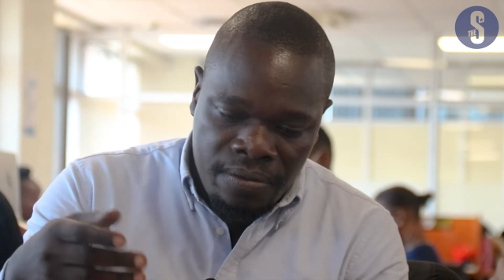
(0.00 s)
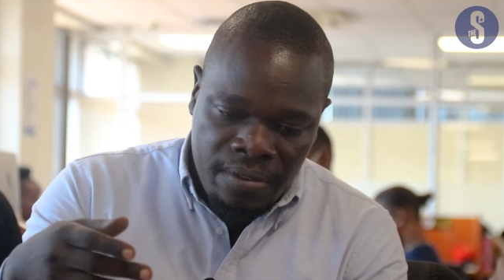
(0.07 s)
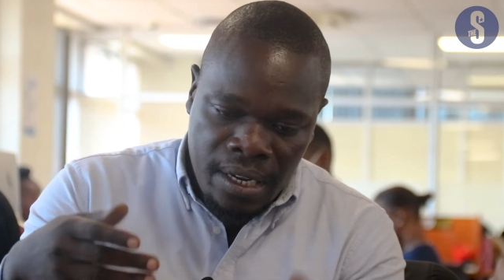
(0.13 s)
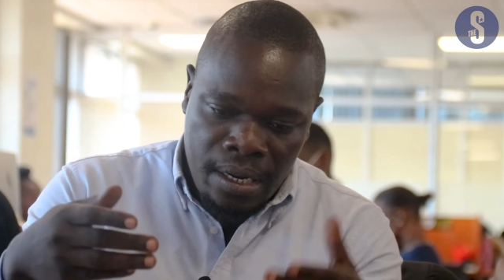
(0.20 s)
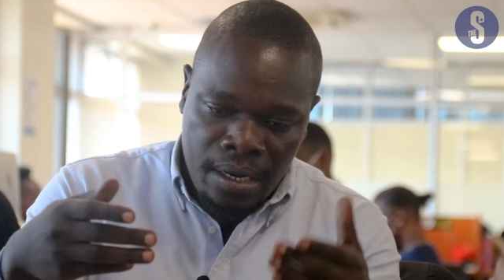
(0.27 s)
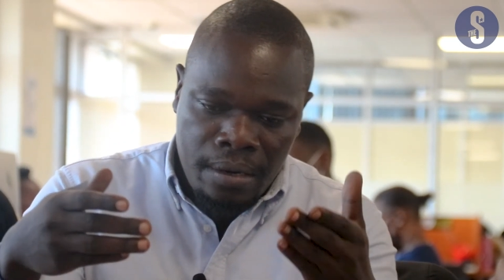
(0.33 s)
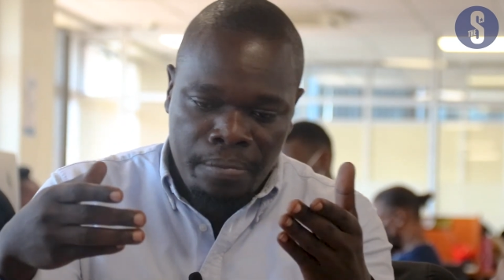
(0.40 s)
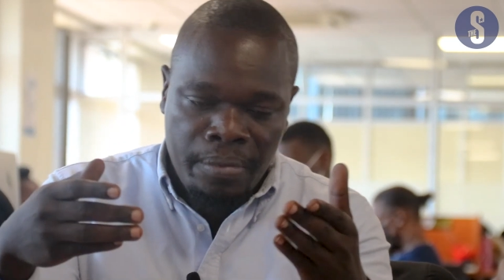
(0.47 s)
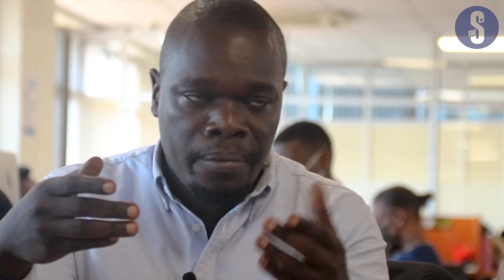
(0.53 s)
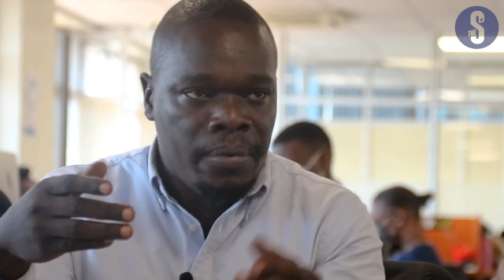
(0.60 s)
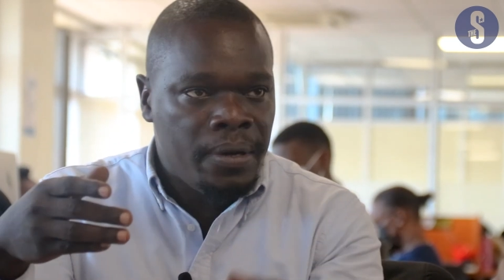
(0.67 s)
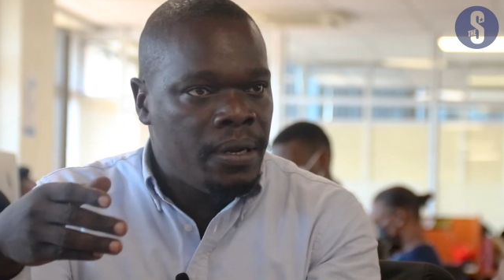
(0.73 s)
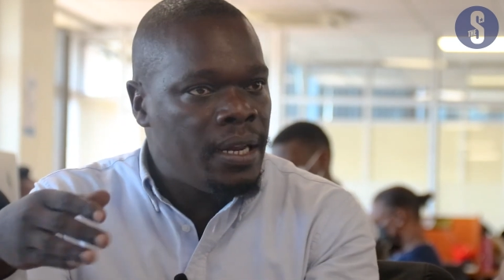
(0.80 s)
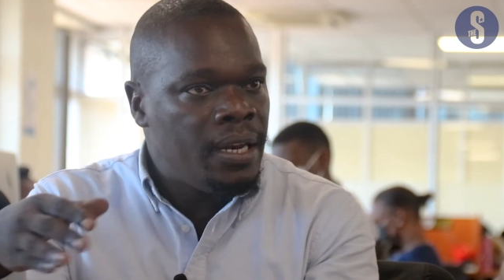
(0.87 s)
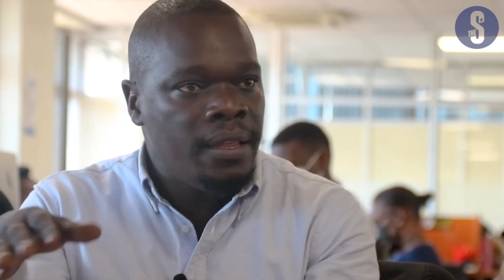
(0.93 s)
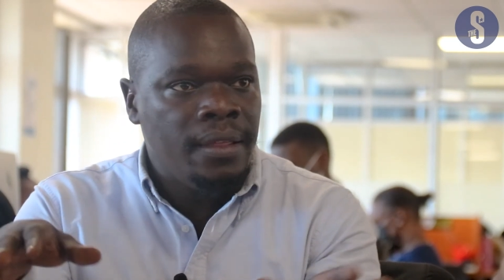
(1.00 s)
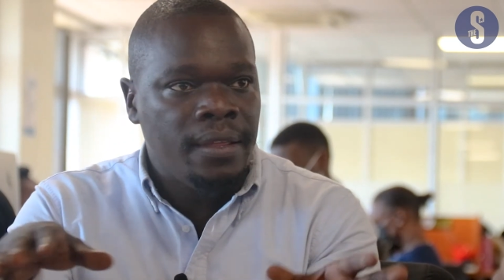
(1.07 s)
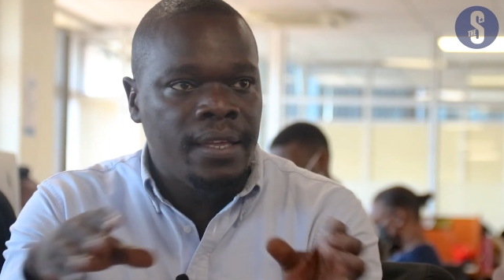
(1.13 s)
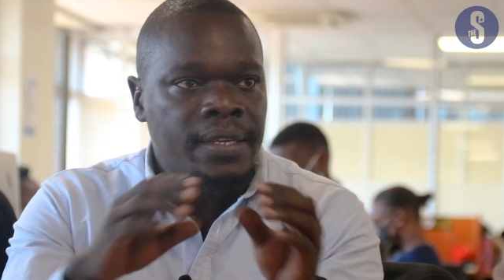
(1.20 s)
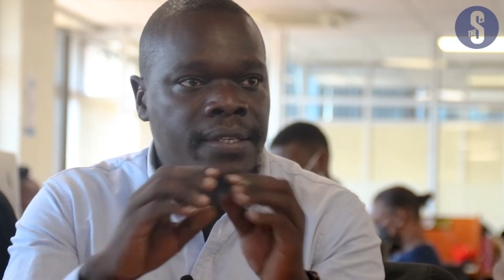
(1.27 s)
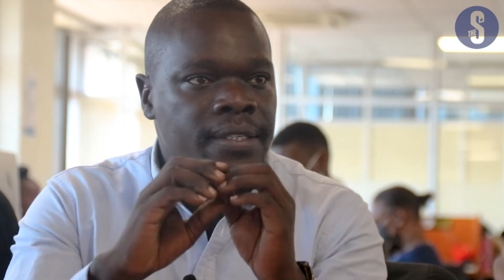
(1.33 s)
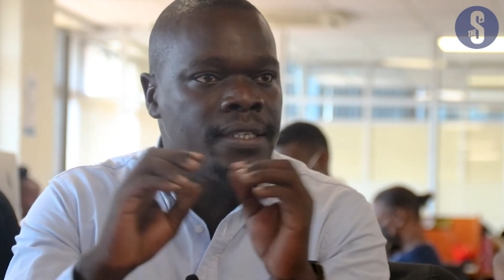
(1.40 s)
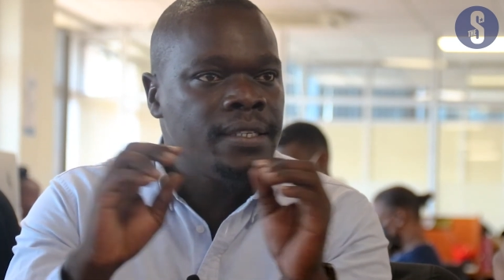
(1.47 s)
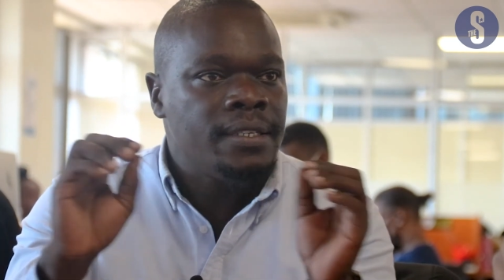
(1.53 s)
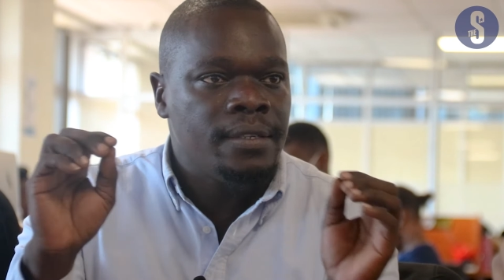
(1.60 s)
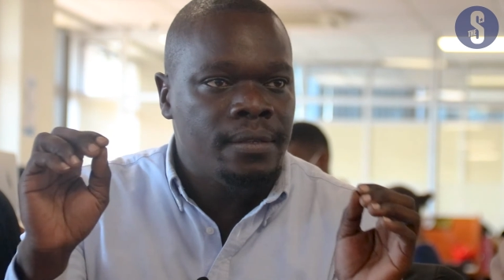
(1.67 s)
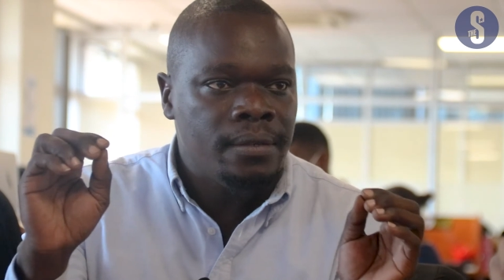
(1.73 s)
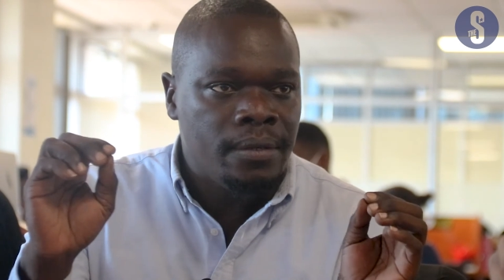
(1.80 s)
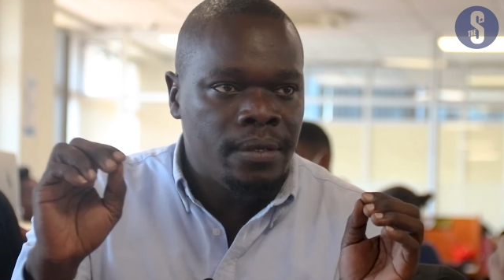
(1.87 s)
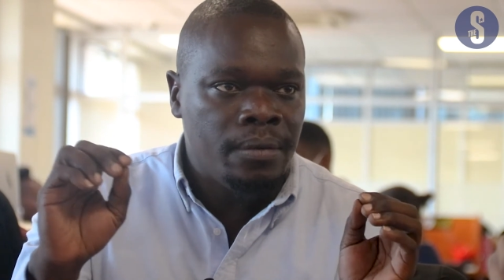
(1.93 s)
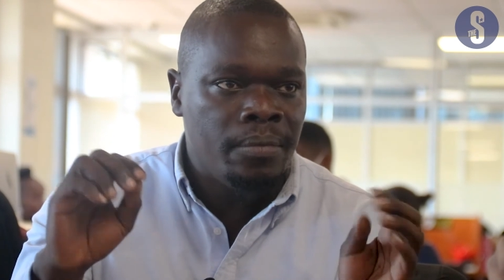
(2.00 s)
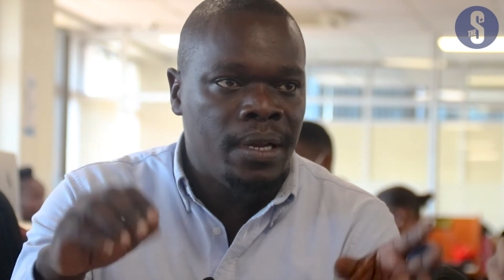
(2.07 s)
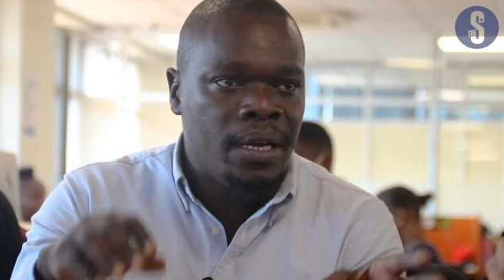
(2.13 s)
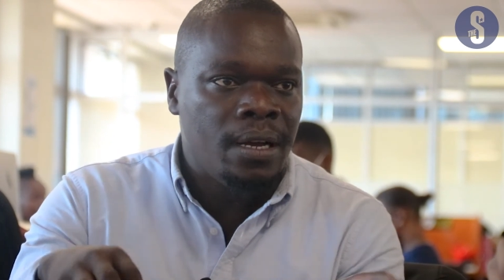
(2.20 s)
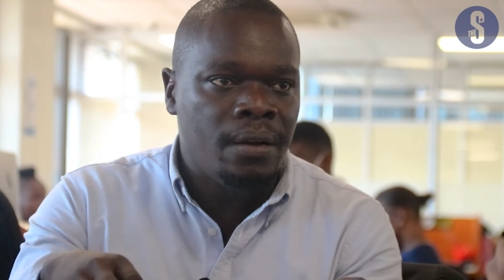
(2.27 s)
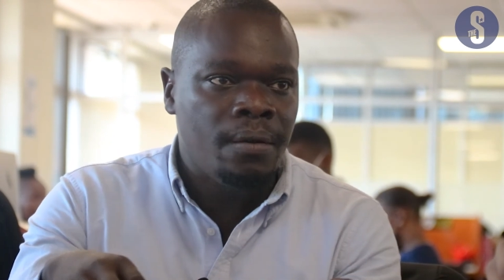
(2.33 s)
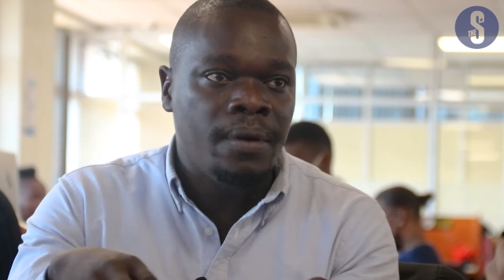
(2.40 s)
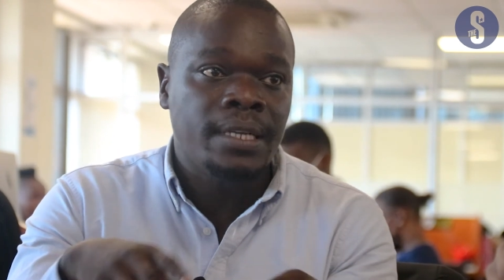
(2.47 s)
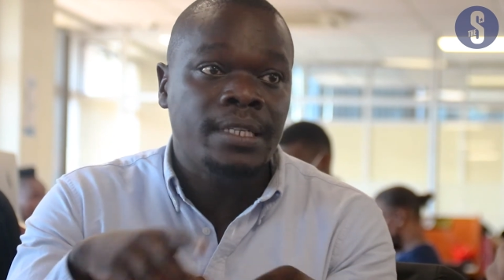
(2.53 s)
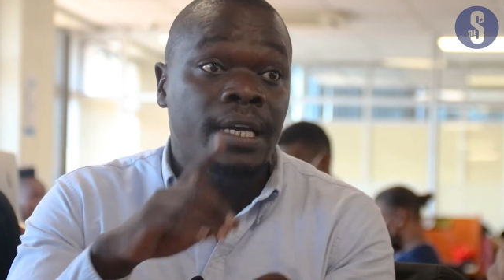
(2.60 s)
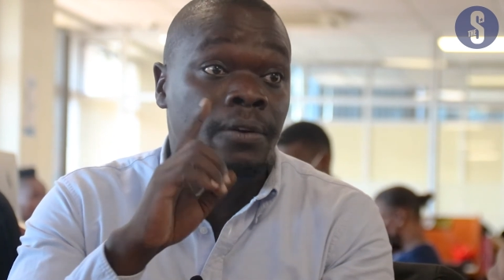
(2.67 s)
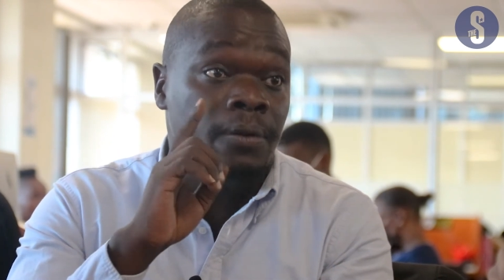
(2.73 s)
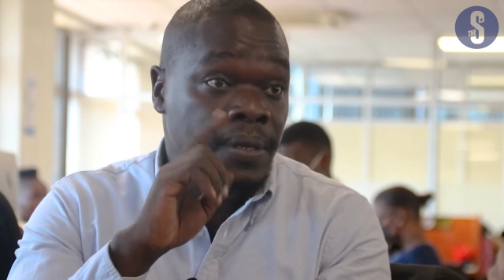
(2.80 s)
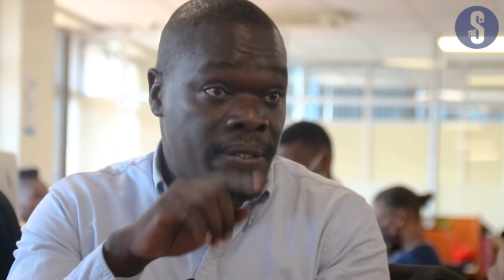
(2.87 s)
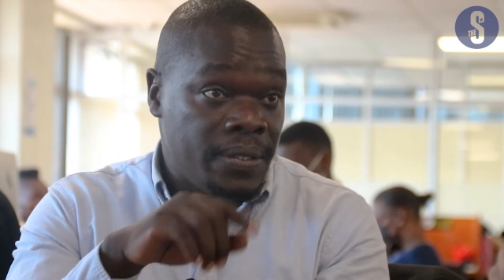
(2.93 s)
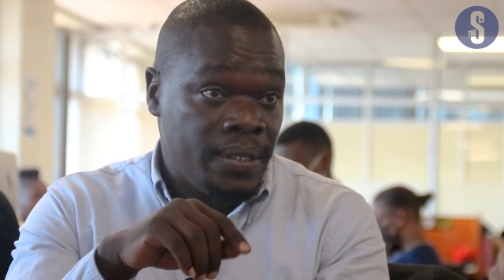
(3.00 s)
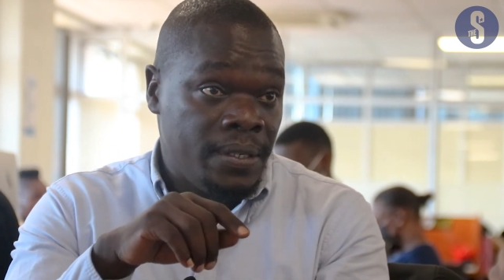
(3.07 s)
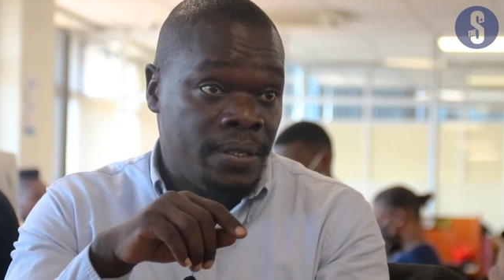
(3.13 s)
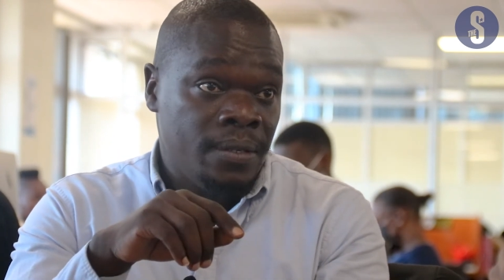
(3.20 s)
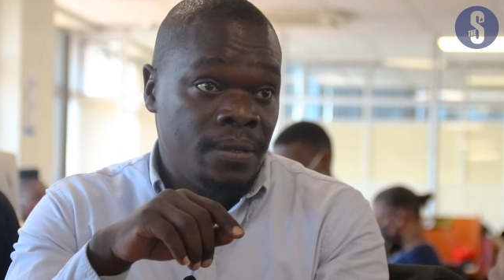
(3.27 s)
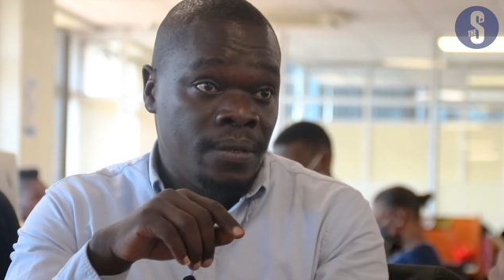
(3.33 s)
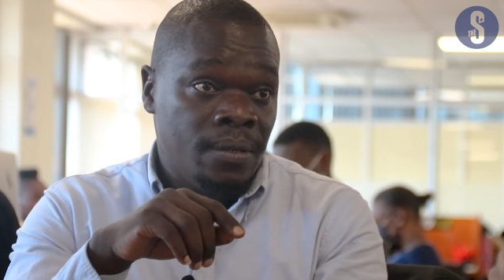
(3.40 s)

Find a paper, anything that is written in black and white, I always read.